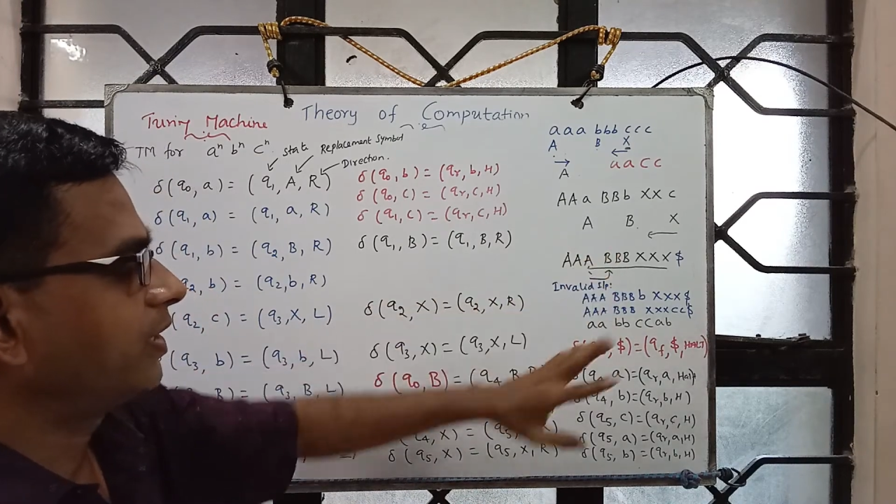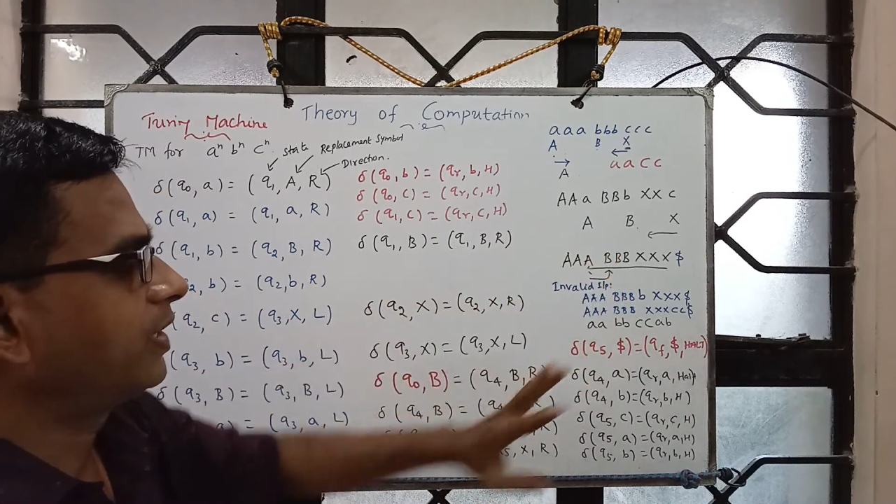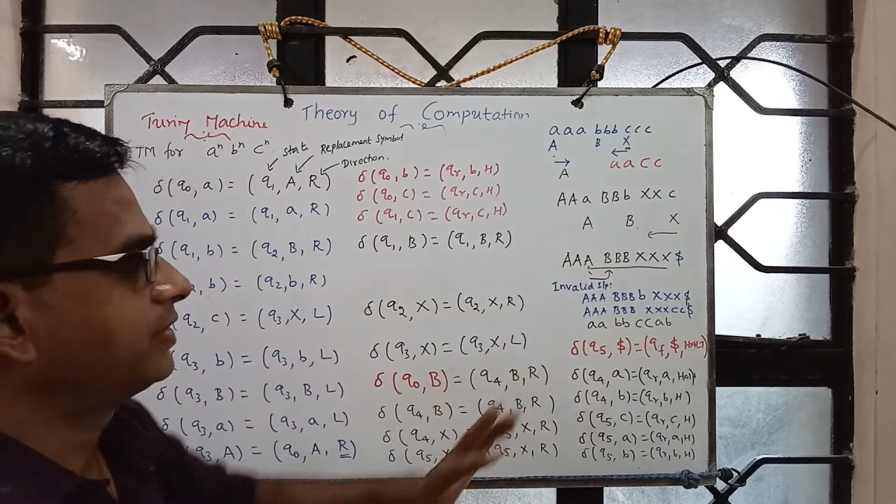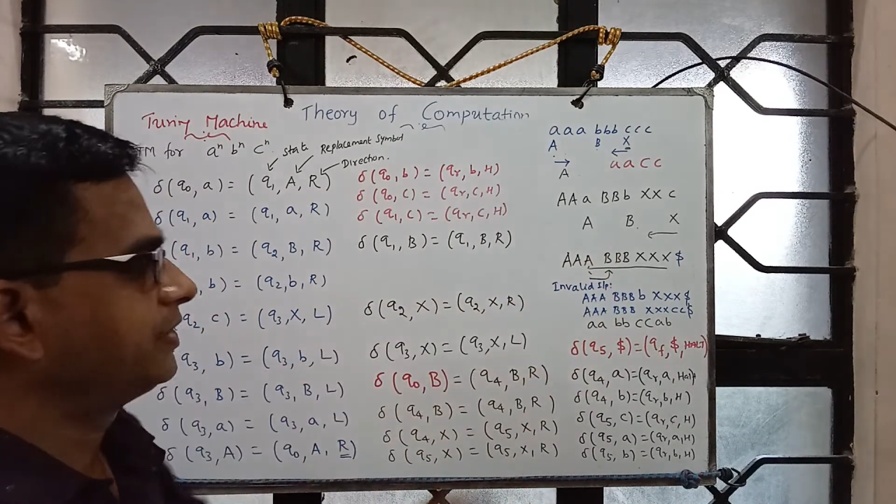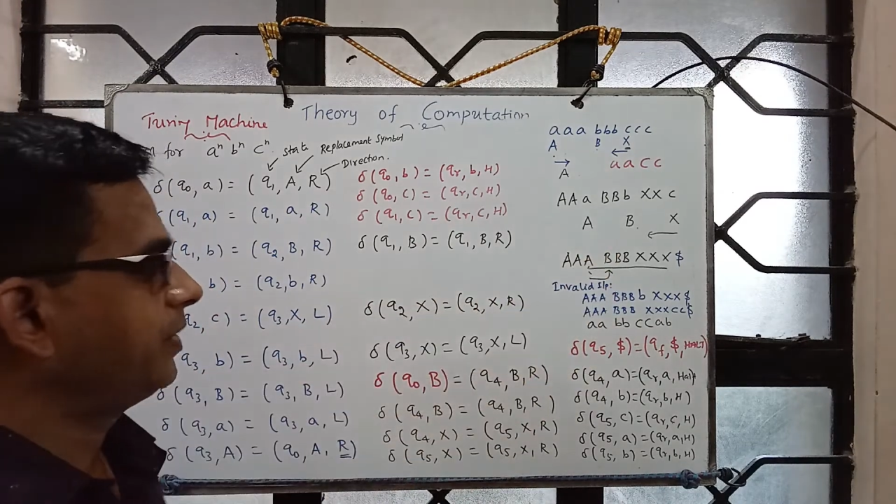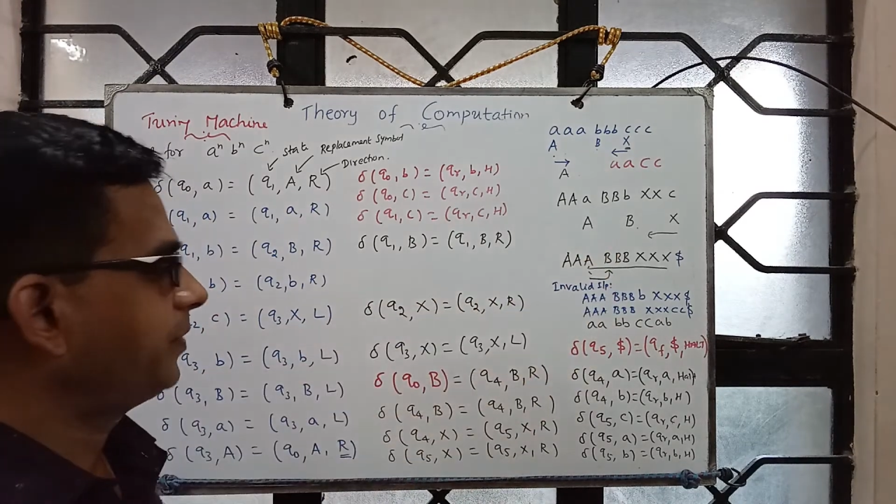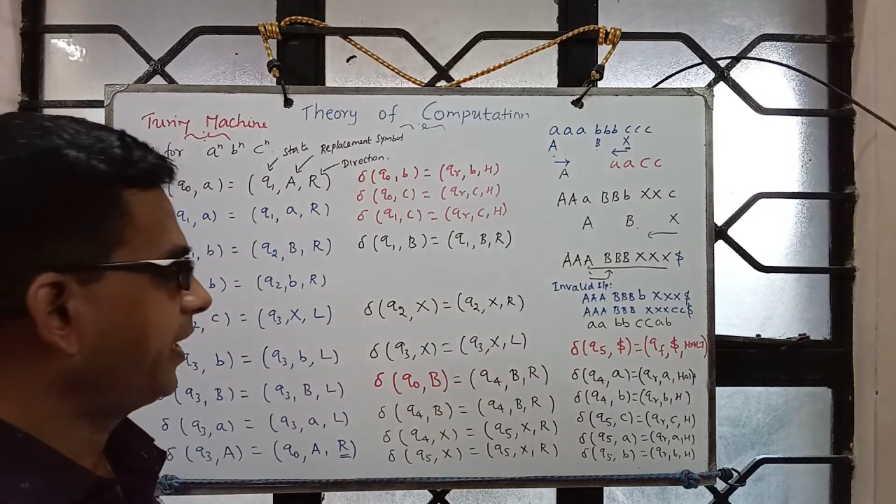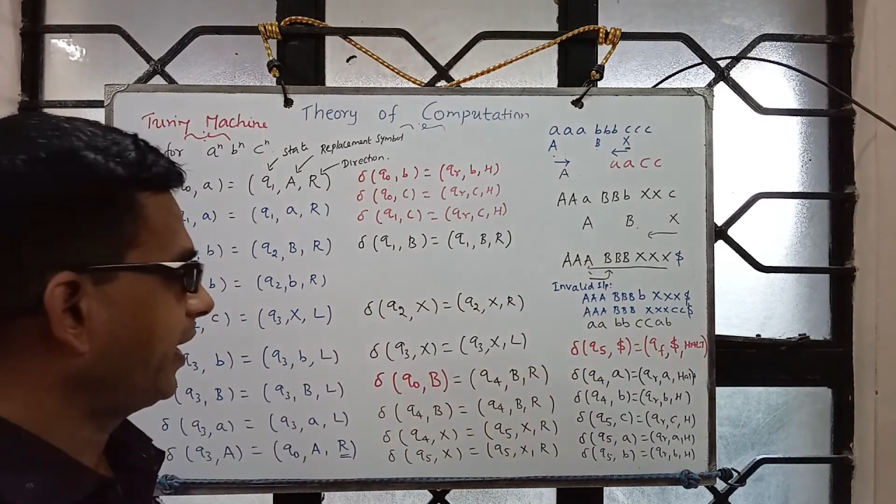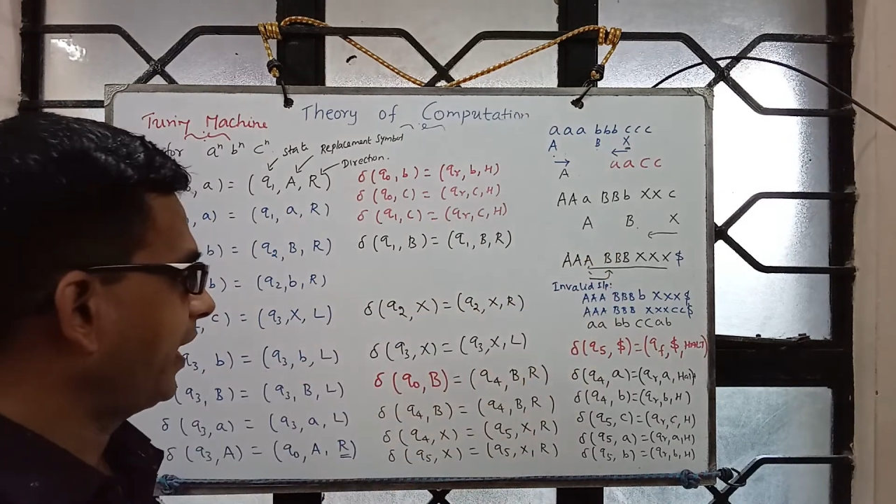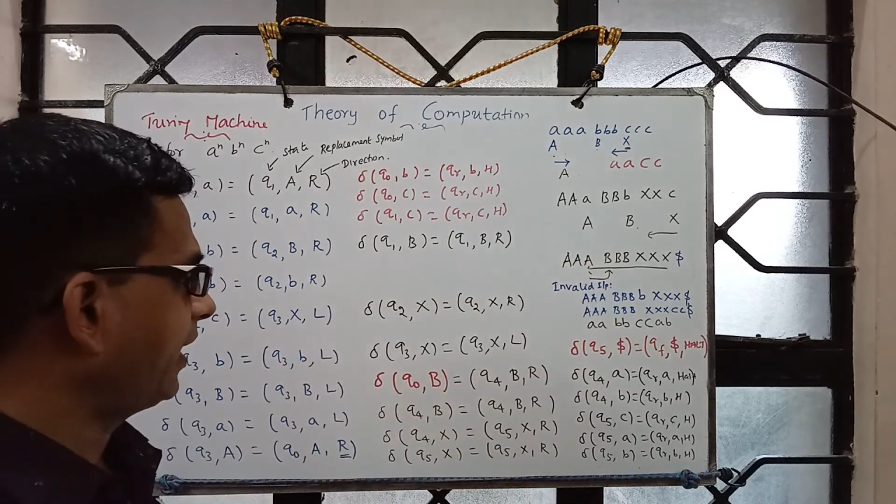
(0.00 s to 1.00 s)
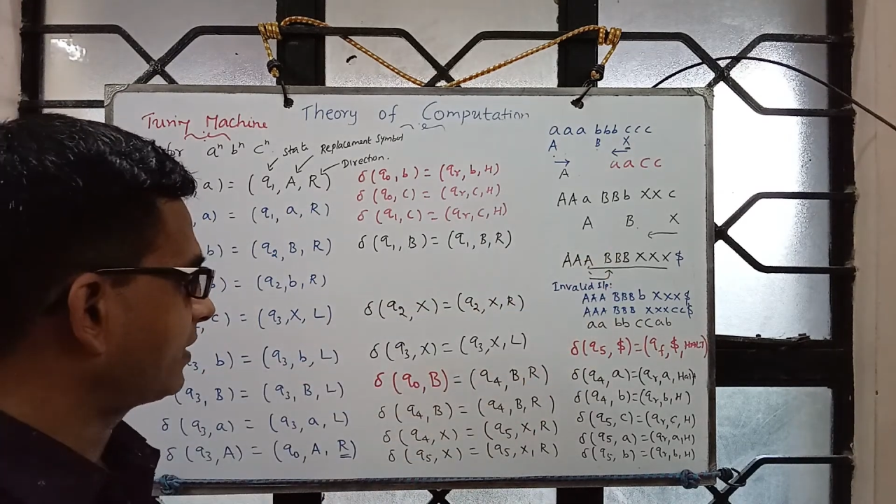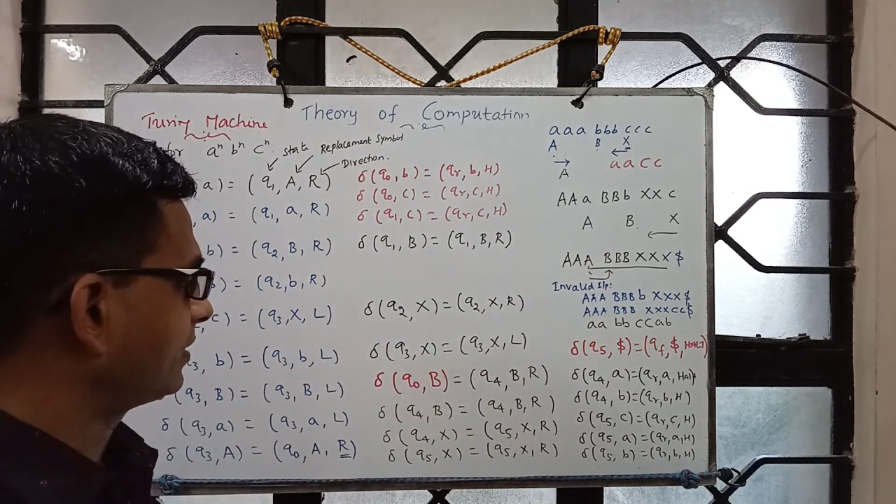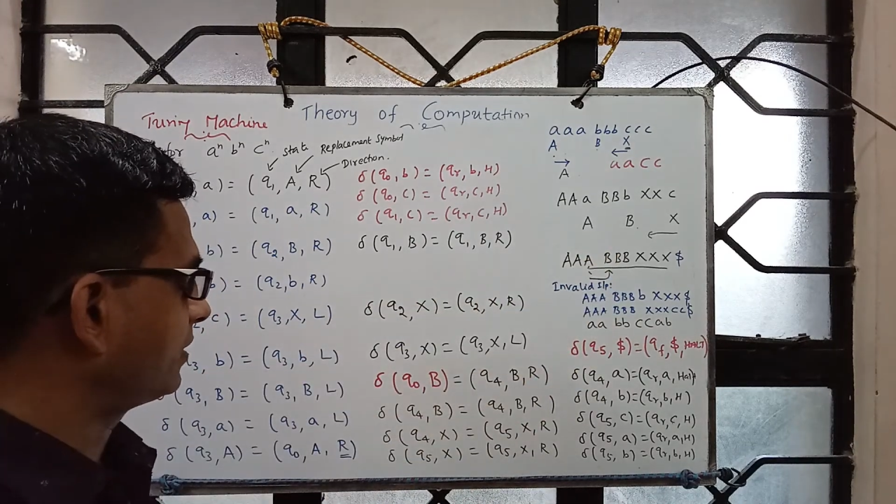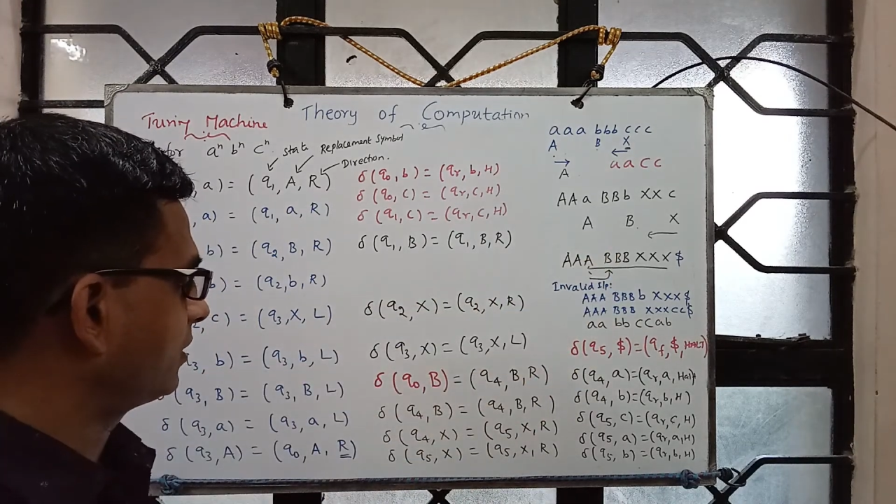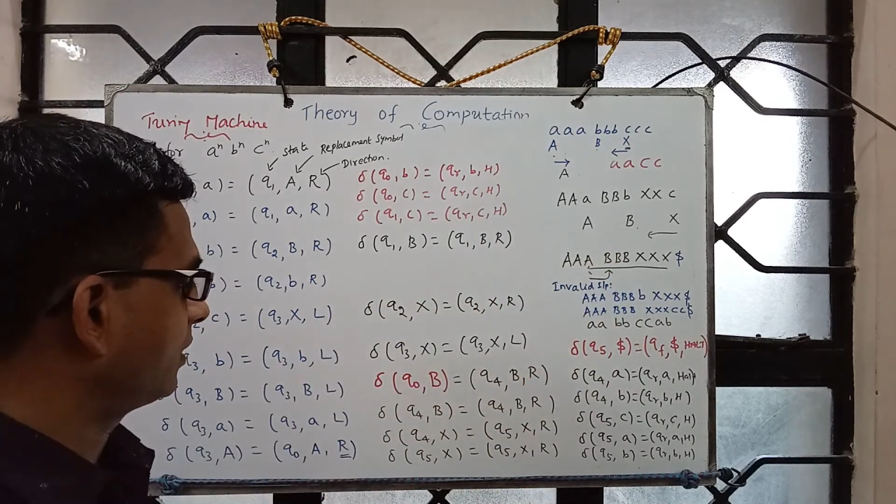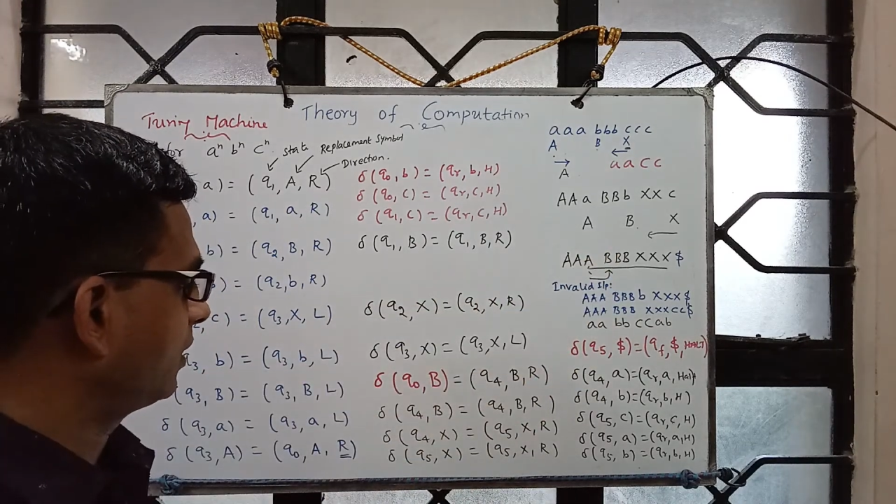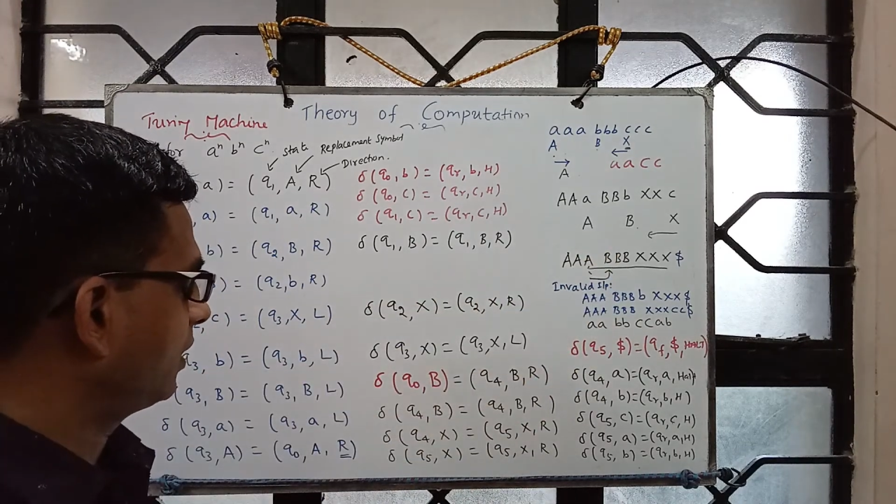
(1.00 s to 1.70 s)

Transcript: and C by X.